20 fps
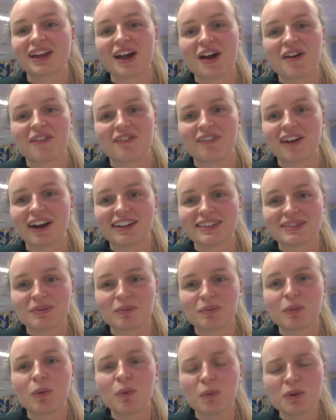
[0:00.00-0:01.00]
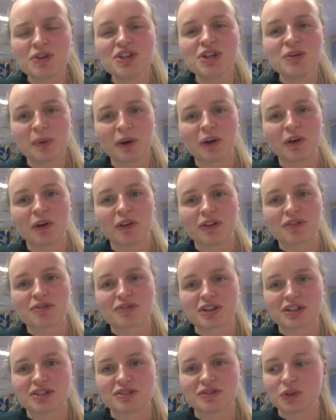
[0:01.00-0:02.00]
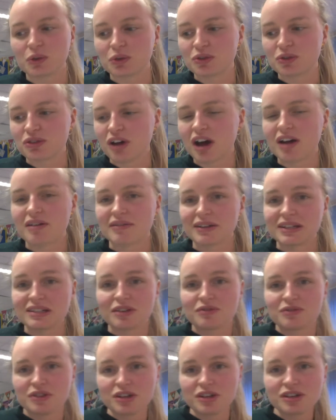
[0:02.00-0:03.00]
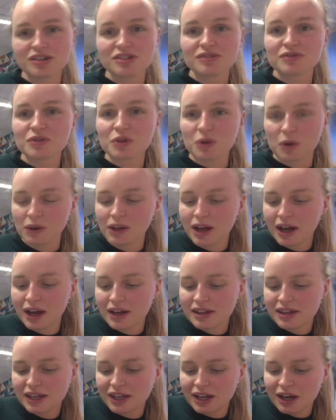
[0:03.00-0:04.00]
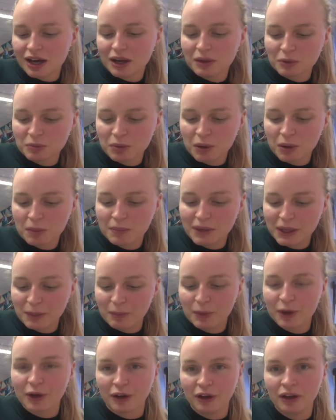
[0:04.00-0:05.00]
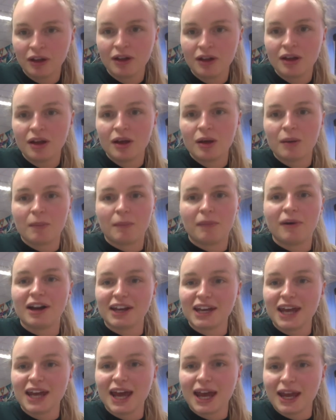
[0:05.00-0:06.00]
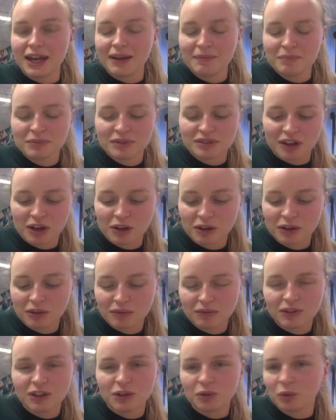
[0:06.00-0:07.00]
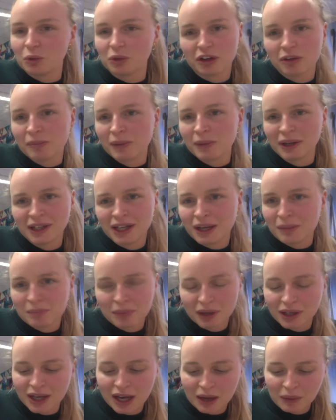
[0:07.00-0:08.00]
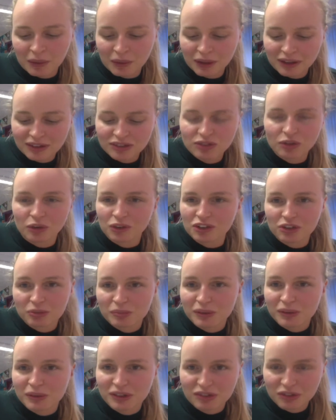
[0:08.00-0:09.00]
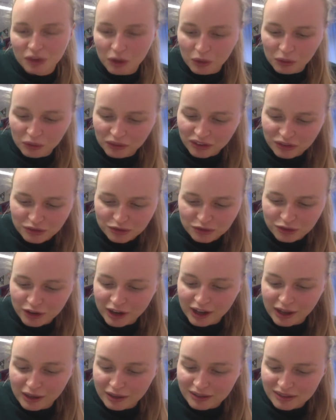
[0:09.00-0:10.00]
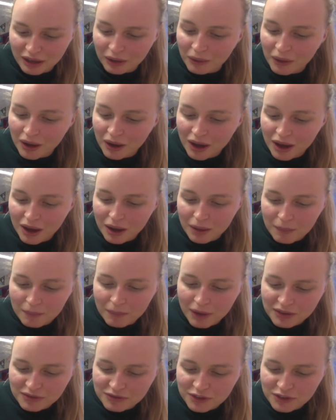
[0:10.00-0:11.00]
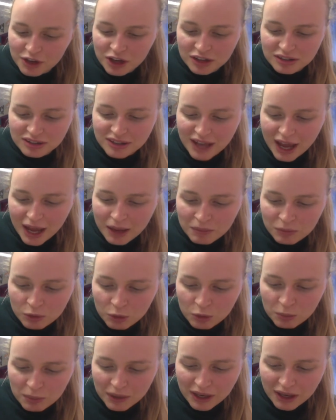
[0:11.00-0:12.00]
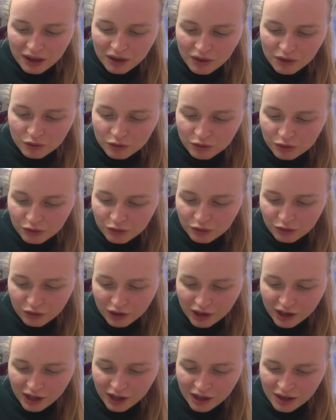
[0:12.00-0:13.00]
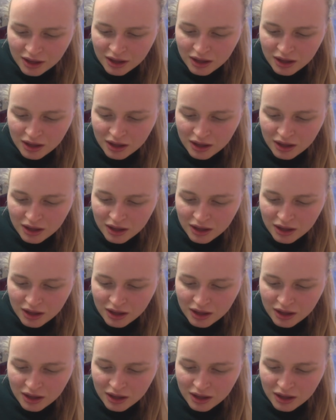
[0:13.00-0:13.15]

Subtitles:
Right, what would you put on the front of your diary? So first of all, I think I would probably put my name. So you all know my name by now. It's not just Miss Knowles, it's Freya. So my first name would be Freya.